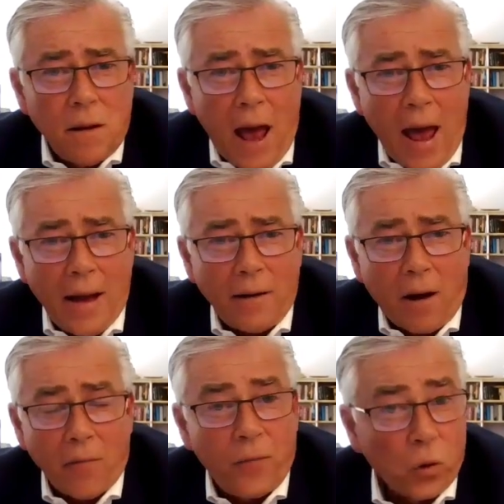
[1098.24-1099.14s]
And
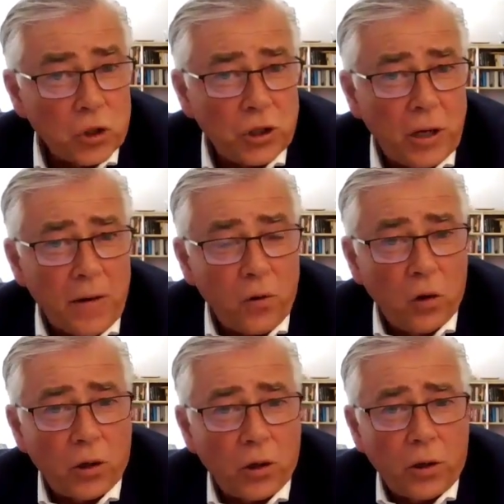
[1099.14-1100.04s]
unfortunately, if
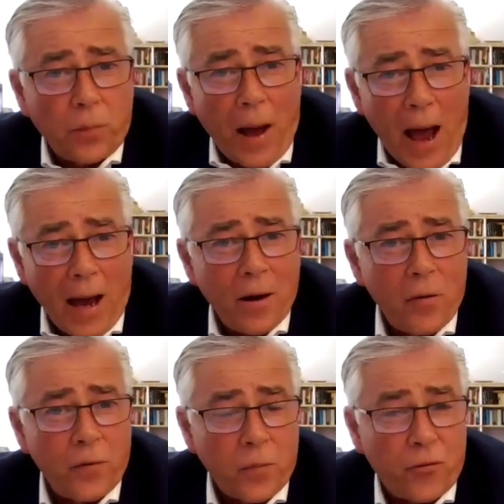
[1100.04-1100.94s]
you look back
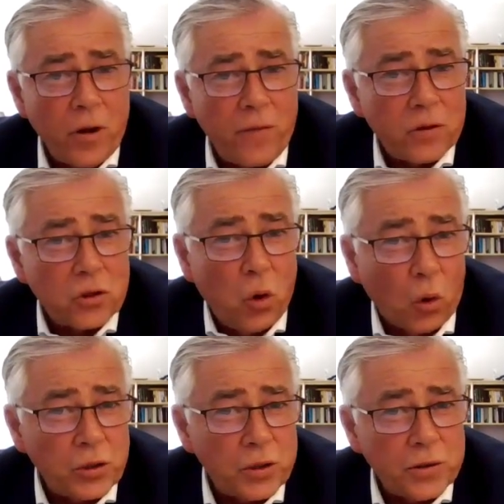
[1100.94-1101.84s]
over the previous
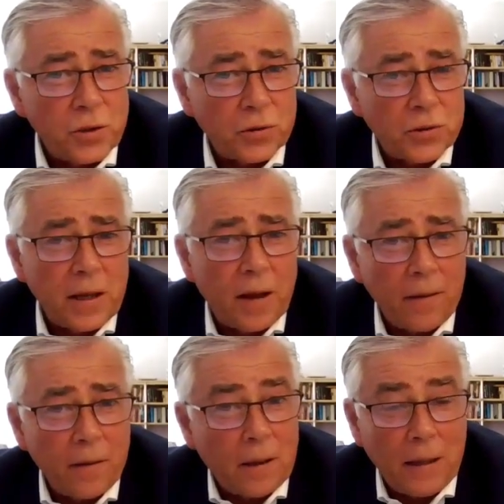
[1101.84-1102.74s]
quarters, you'll see
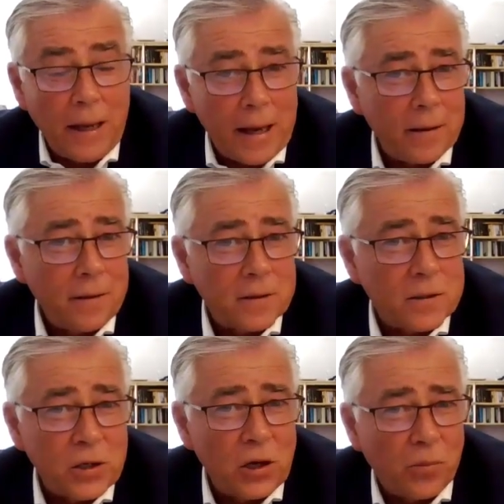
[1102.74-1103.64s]
a clear
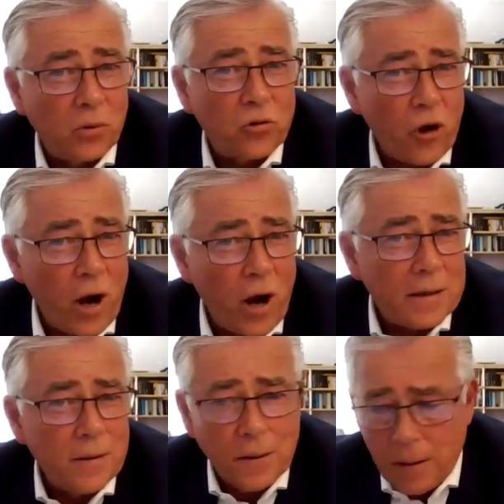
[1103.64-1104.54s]
discernible
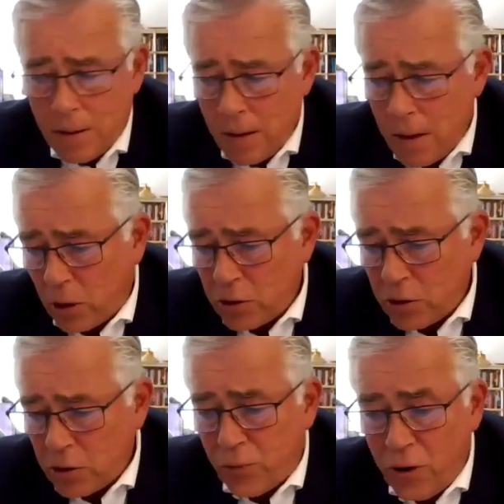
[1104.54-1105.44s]
trend,
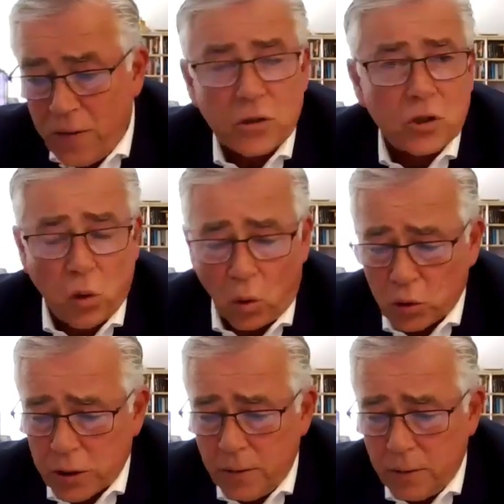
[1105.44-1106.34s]
because the previous
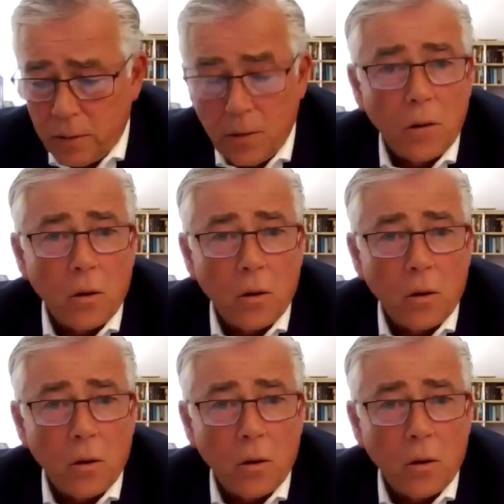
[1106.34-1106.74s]
quarter,